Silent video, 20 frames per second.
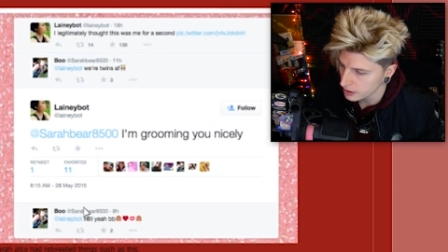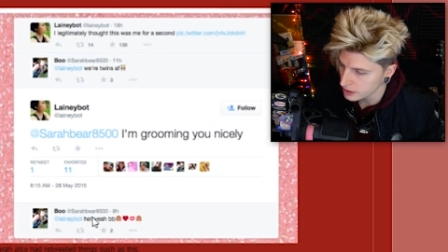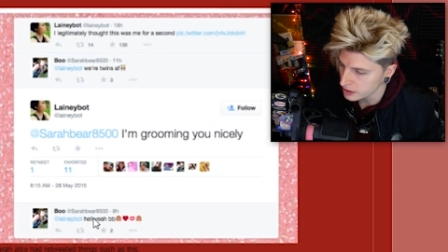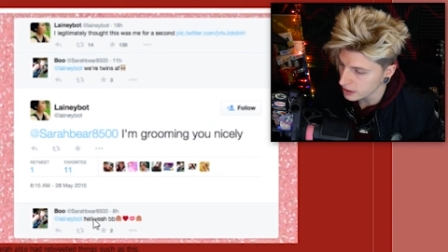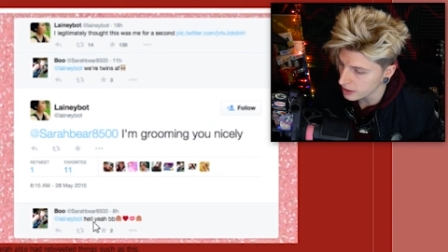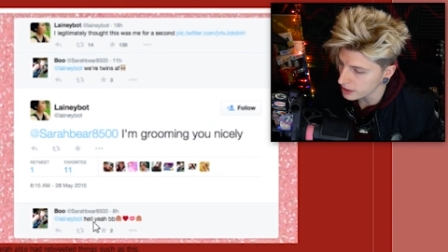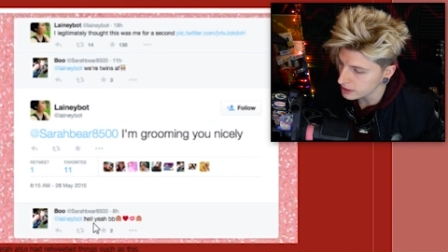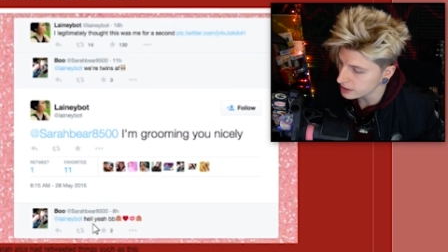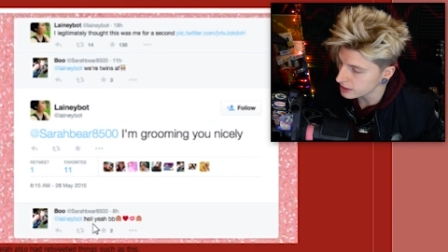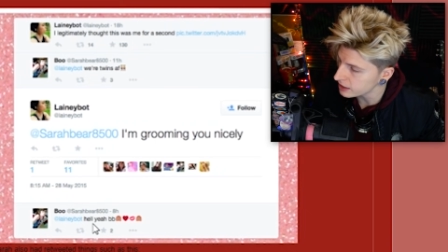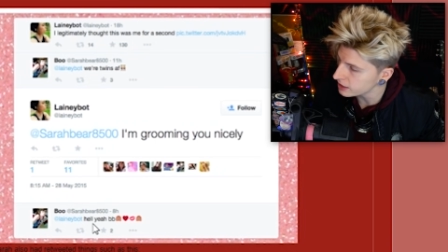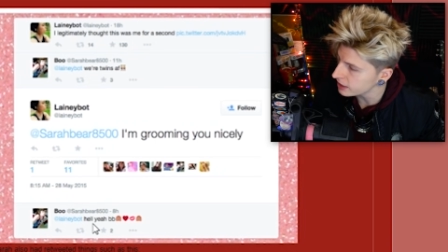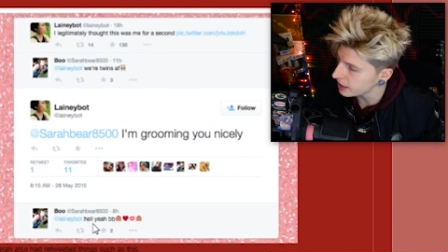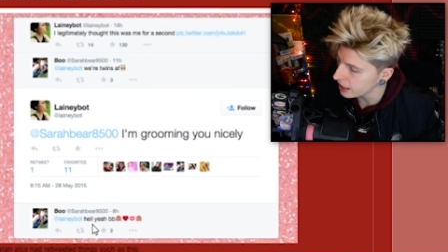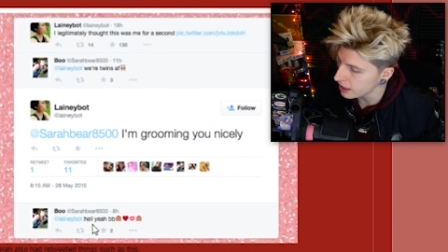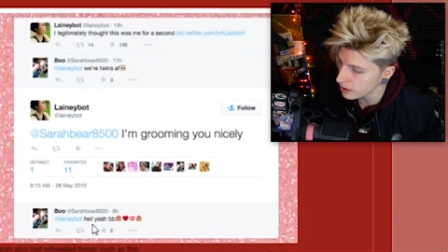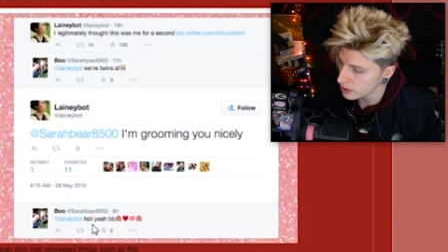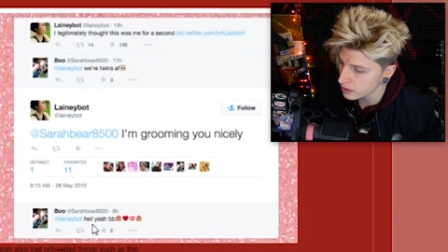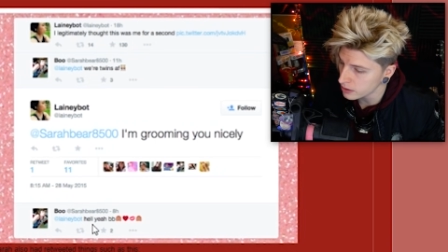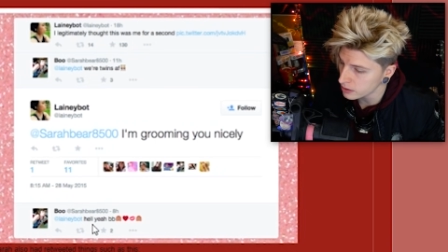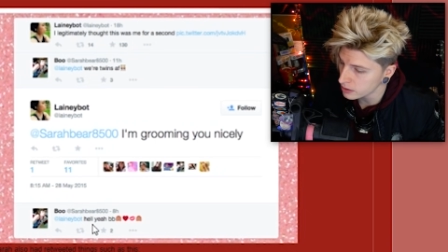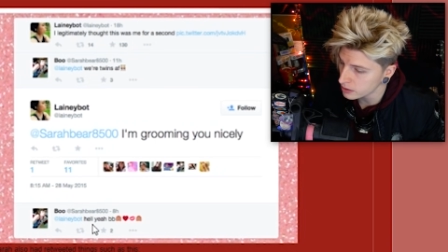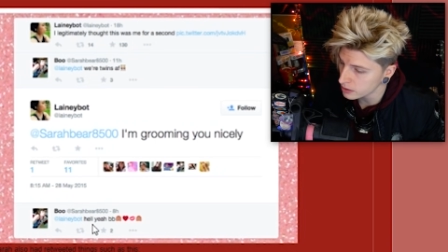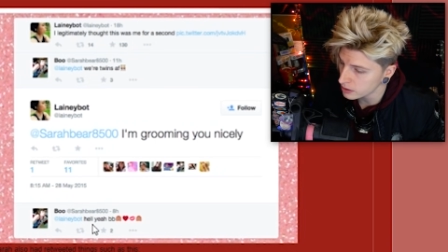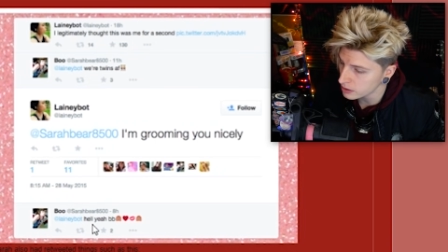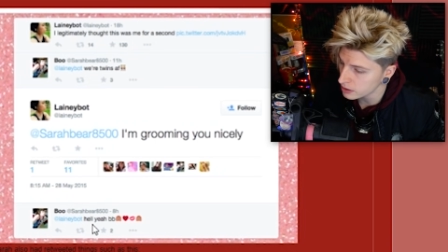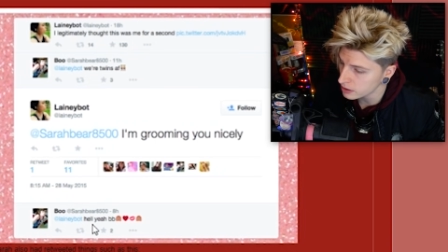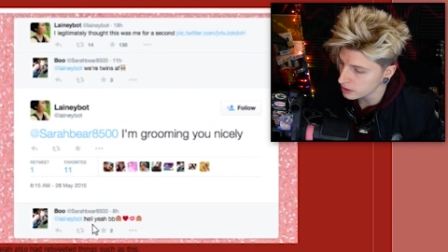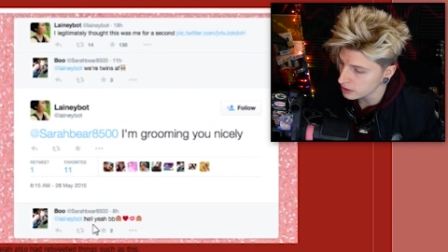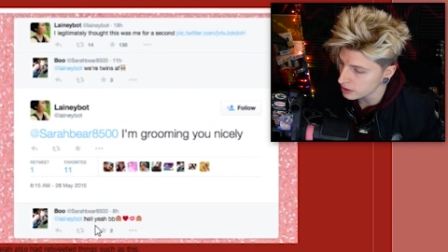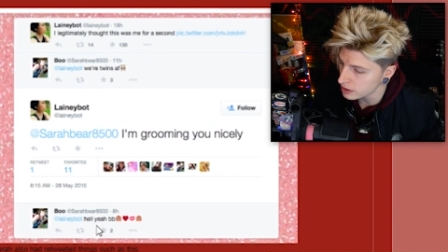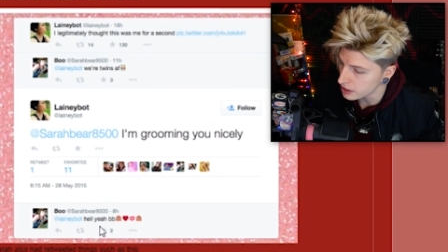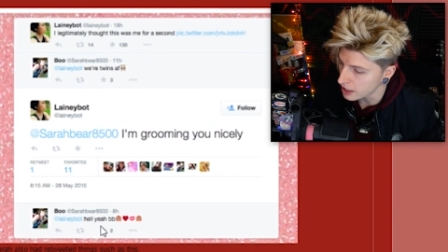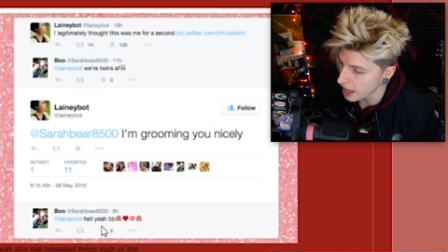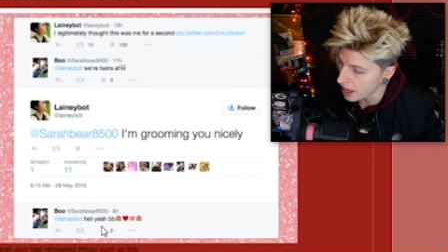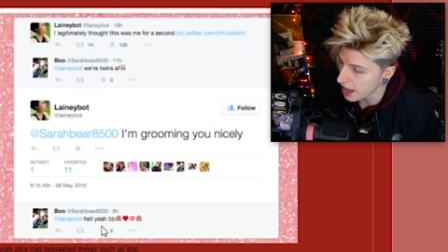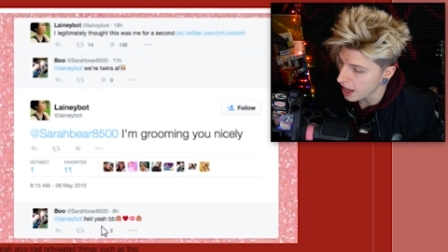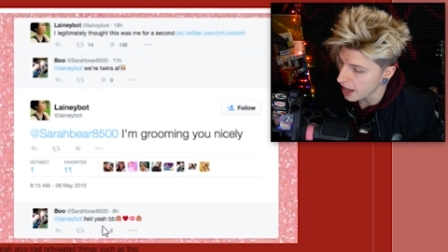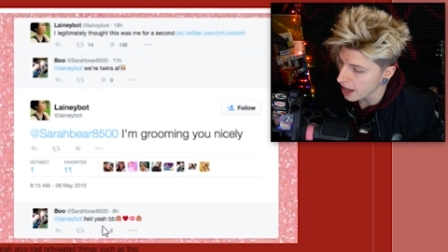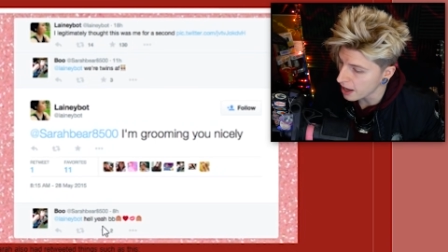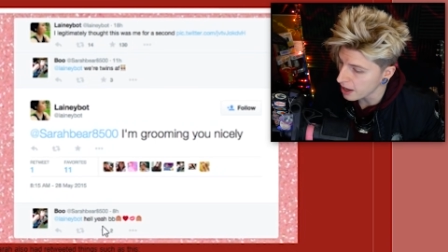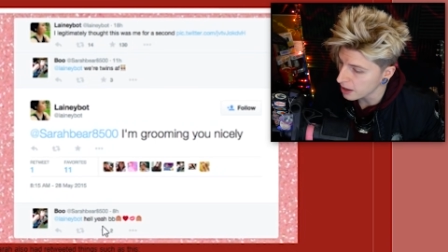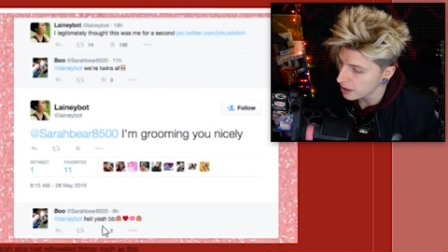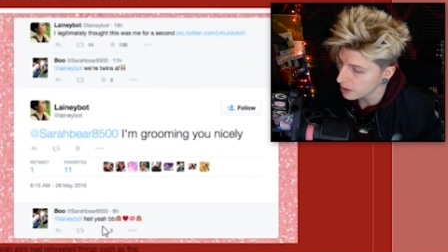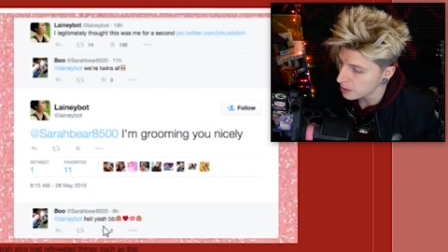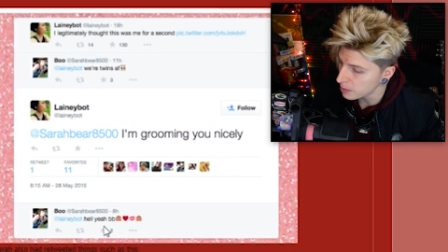Sarah says, Hell yeah,